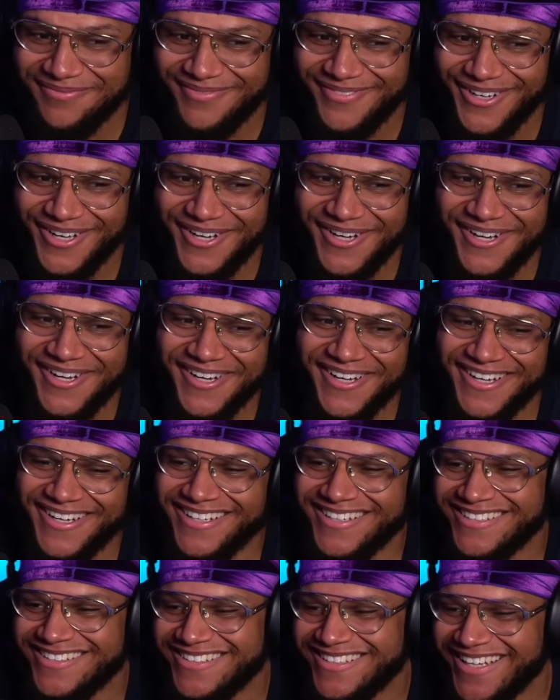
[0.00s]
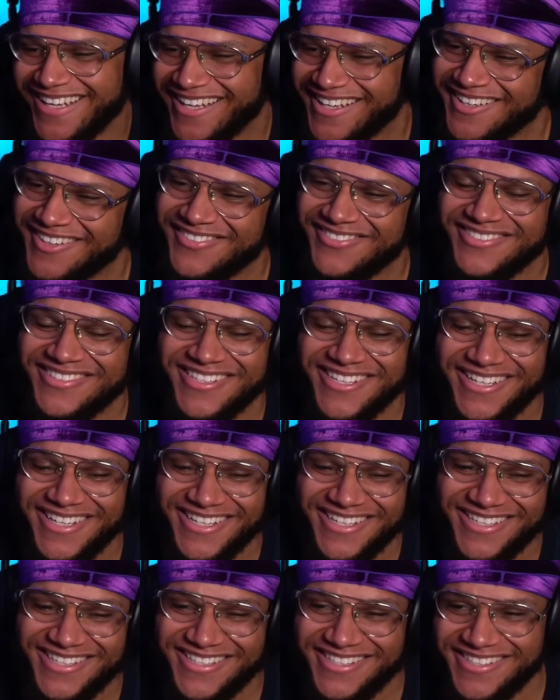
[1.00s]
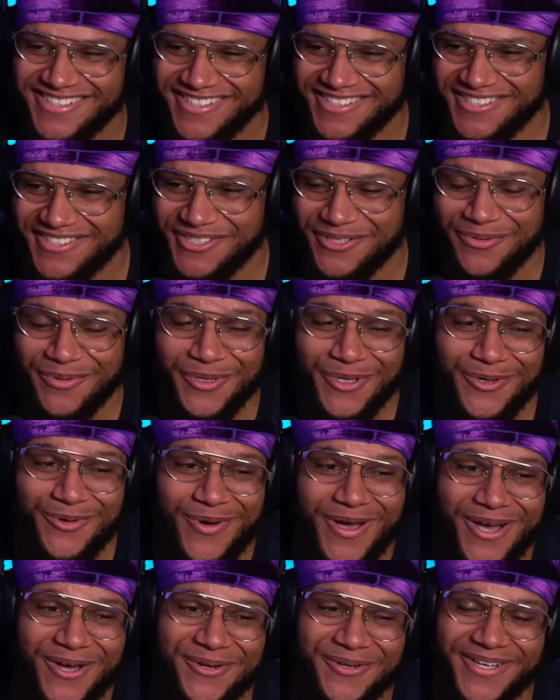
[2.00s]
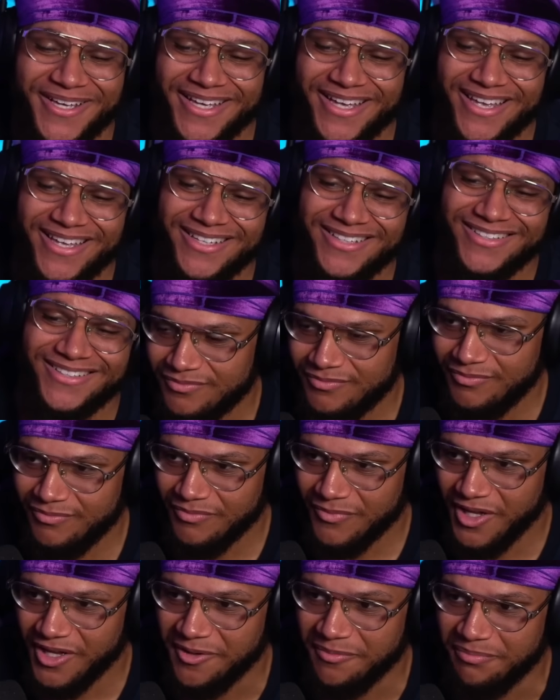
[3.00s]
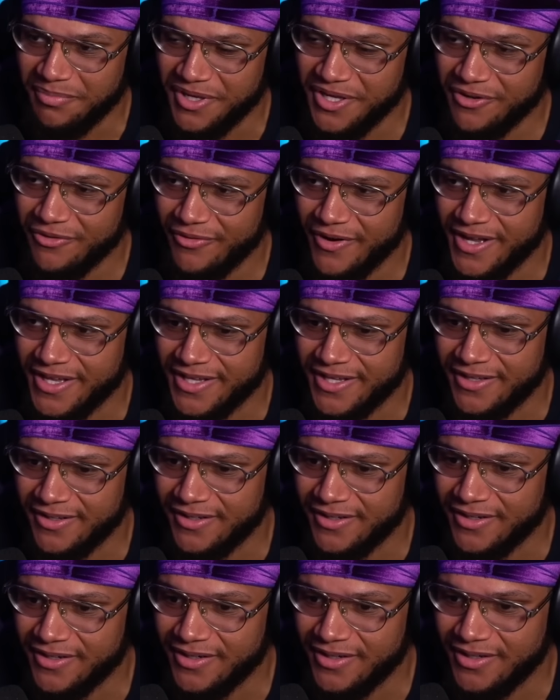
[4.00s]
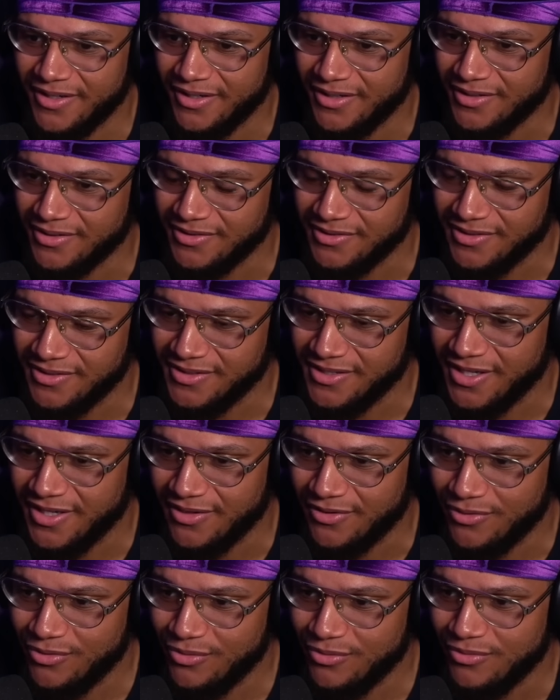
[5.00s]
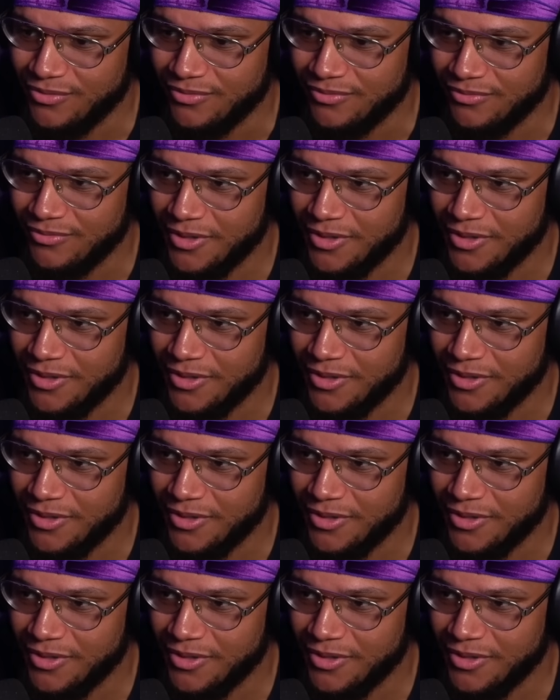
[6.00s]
Aw, damn. Chewing you out, gang. Like B rank healer, huh? She's kind of cool.